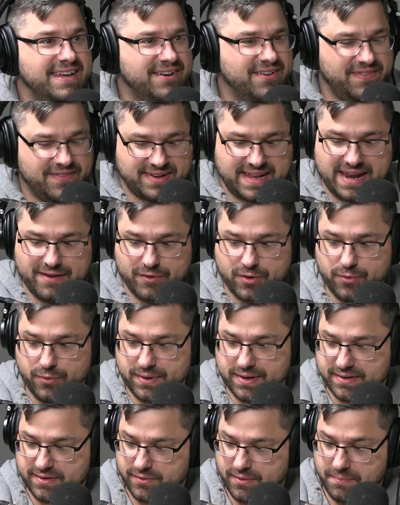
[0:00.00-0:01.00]
There's kind of a
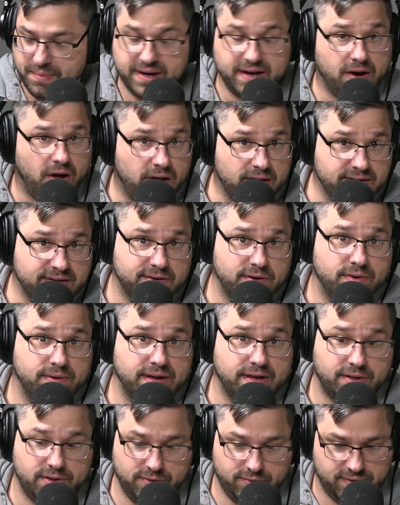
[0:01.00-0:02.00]
coolness to it. But it also
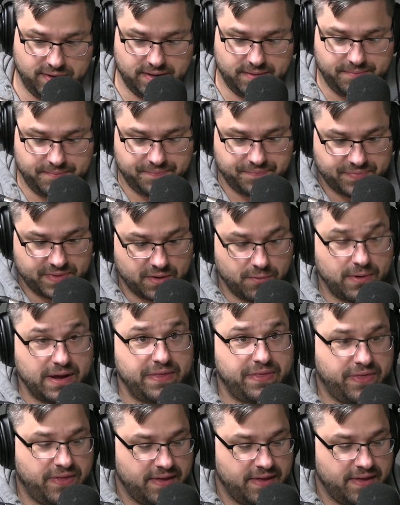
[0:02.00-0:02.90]
included with